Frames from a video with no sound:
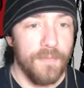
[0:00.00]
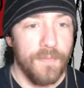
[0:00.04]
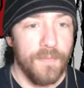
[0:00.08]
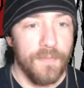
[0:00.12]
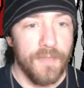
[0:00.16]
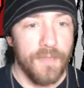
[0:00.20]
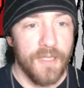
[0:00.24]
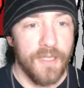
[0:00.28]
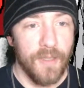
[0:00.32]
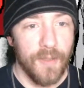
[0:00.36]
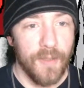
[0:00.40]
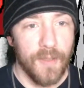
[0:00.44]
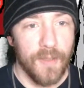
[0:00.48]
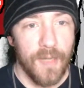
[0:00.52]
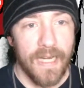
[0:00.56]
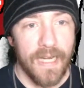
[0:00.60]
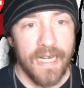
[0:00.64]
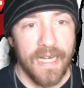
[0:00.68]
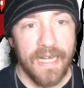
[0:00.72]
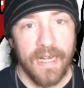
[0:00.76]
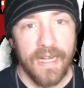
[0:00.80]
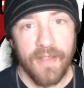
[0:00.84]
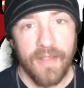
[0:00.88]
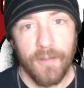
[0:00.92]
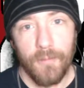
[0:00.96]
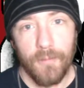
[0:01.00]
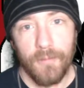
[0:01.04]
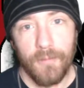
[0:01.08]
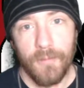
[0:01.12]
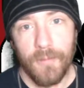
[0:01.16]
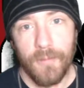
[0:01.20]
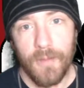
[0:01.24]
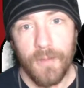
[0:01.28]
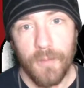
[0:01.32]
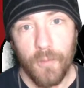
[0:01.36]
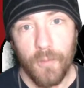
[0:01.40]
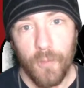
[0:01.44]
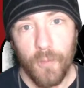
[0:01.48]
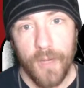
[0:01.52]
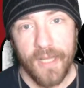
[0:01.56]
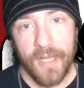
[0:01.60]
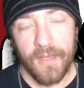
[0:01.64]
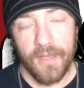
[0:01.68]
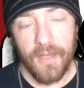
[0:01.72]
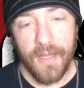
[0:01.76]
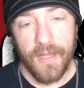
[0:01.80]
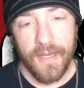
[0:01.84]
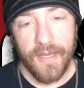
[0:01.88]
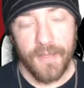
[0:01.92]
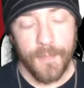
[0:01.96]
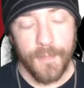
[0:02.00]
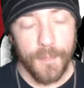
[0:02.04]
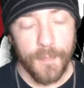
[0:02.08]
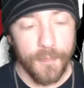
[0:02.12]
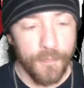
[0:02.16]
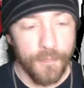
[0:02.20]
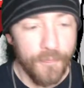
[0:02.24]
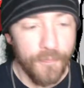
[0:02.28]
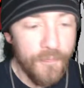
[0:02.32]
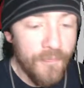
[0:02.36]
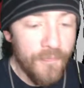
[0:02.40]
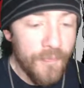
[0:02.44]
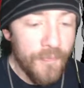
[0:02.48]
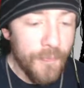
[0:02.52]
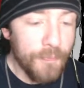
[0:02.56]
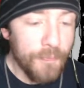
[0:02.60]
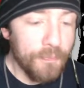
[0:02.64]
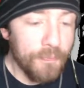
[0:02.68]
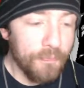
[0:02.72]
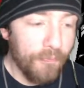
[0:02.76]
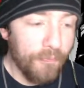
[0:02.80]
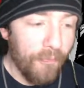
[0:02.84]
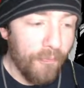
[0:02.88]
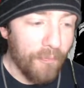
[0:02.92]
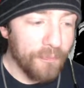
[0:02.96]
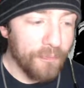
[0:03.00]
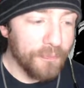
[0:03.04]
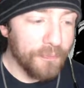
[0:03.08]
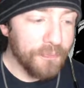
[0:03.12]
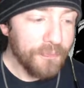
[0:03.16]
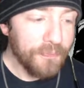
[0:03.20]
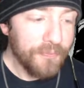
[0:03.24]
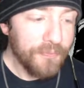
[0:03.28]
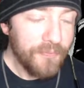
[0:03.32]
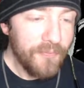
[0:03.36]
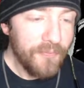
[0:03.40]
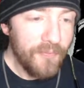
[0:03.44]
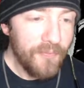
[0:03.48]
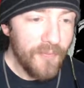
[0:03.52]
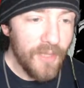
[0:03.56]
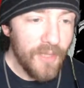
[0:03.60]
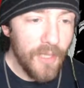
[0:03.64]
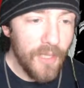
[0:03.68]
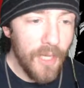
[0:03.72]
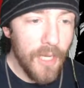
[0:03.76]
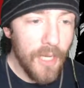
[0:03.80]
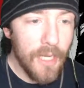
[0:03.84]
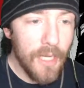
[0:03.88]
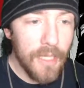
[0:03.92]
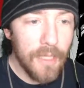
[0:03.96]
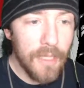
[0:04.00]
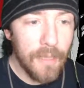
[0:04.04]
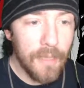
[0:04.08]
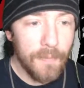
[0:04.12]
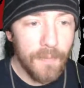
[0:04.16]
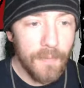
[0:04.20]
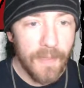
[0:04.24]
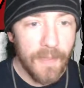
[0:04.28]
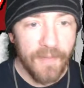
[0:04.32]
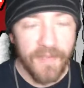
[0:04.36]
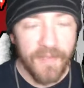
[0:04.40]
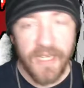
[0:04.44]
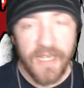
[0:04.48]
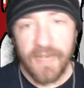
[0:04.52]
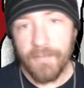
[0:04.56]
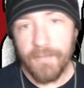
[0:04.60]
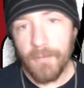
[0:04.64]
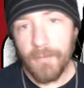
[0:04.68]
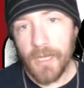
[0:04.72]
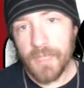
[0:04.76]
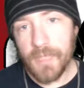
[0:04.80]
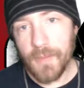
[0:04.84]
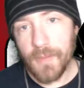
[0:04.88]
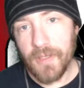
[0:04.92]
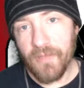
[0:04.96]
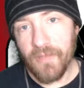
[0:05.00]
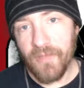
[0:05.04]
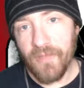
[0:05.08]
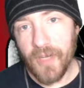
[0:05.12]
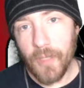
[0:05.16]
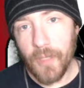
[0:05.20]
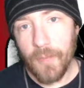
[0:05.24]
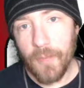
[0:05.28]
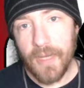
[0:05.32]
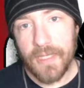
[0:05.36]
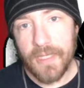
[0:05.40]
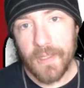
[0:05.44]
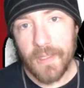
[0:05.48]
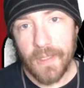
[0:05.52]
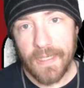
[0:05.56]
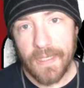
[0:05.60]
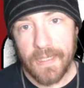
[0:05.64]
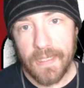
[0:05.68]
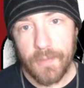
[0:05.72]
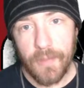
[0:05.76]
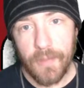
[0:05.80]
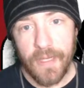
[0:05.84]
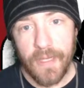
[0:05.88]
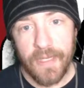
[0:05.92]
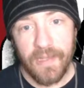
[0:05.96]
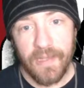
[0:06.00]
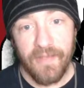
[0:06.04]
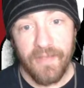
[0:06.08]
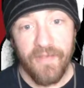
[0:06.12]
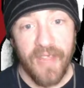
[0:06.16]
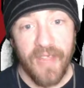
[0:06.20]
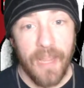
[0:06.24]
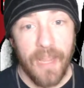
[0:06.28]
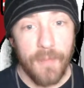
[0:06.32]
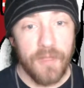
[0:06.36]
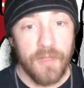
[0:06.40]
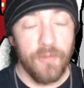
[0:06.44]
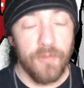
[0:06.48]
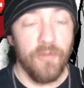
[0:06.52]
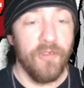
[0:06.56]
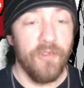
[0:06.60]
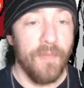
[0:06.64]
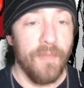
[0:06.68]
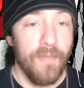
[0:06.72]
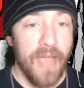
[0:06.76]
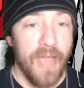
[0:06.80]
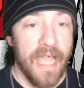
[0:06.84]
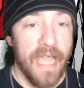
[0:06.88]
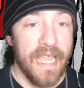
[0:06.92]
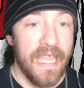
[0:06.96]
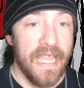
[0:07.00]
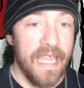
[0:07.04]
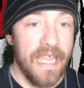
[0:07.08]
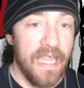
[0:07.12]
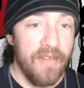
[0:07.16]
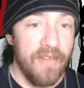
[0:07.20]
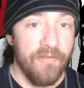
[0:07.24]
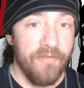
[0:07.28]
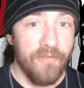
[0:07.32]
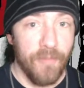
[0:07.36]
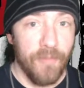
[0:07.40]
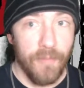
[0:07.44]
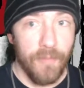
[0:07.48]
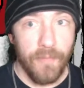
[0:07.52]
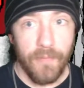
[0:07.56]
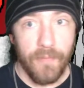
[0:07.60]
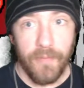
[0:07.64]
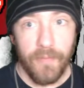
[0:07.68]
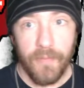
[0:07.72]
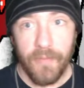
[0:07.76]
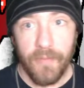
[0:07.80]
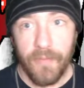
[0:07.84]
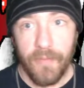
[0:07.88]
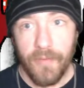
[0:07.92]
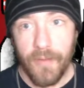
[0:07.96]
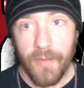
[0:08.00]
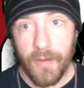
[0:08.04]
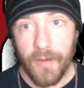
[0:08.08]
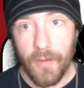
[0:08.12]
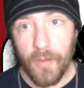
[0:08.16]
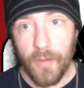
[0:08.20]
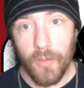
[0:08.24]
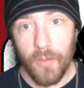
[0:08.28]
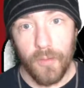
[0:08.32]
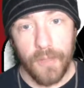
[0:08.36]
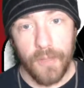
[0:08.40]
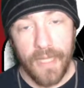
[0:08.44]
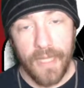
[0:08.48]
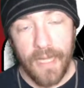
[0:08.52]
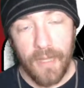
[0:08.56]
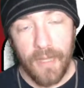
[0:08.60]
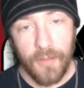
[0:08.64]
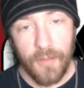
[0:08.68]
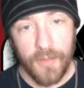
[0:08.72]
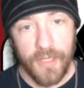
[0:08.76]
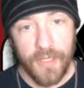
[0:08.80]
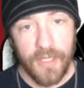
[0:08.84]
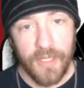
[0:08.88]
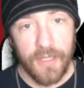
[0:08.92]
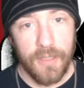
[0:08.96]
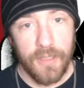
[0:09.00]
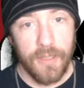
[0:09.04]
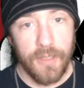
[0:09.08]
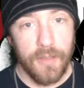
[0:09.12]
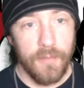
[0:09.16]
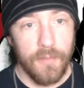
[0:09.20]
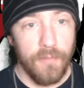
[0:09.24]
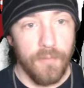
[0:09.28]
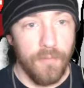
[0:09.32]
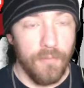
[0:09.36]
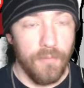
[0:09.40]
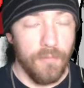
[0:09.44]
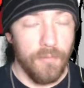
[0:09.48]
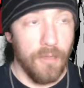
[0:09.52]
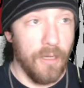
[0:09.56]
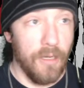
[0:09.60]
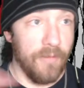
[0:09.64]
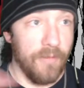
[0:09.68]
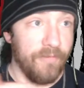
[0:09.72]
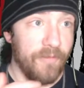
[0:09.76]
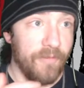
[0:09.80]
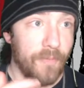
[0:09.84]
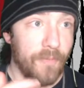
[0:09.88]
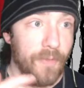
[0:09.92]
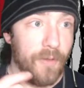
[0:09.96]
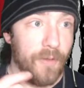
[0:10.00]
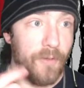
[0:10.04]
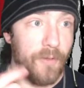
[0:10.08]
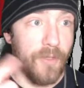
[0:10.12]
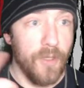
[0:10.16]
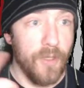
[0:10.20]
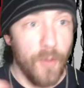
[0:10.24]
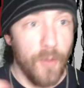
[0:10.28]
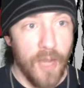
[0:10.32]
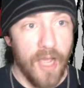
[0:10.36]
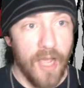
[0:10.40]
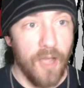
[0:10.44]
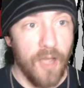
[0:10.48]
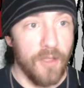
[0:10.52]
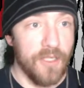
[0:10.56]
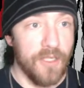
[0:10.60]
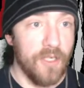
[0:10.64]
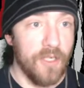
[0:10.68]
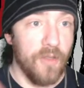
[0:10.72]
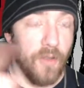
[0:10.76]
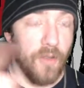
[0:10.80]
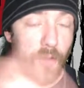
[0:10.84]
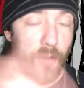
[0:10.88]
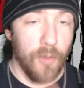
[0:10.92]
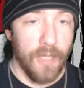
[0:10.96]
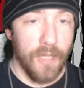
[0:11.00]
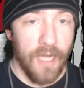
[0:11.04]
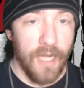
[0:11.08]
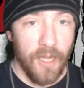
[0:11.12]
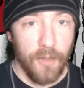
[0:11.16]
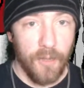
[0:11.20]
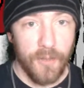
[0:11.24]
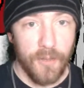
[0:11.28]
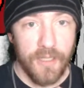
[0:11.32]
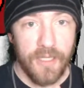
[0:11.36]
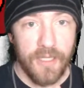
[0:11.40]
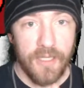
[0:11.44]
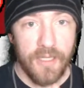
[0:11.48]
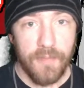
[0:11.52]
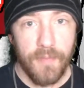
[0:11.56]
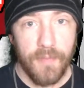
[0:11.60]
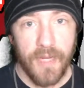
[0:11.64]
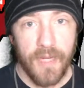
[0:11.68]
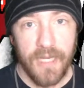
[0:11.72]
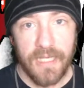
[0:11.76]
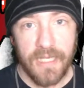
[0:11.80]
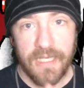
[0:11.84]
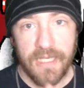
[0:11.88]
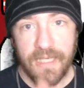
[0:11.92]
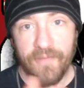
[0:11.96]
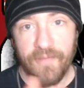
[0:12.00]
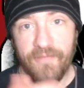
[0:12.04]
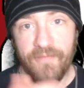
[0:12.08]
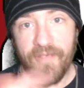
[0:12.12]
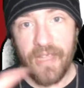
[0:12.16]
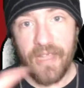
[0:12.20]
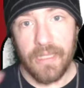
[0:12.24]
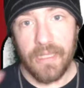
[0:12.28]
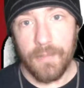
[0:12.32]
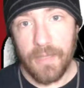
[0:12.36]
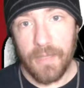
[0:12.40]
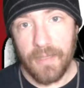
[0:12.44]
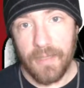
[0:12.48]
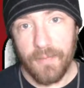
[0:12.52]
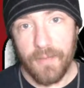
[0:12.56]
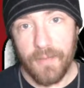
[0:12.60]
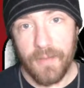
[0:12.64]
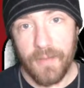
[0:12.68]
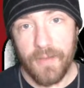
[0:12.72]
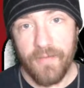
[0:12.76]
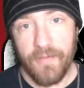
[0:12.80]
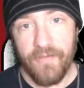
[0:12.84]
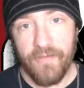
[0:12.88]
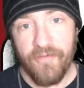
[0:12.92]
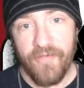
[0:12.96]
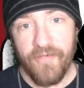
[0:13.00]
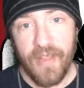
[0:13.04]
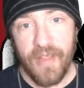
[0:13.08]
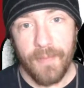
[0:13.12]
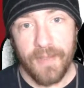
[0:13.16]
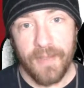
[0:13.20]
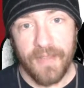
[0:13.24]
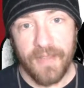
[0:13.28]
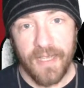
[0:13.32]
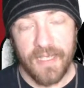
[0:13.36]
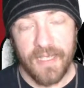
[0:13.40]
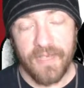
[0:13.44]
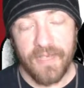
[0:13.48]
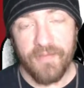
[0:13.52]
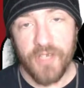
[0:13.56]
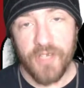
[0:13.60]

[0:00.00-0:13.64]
So until I get another ring light. If you didn't watch my new video, basically I explained the family's moving back in from their old house, well, from their new house to the old house because some family things have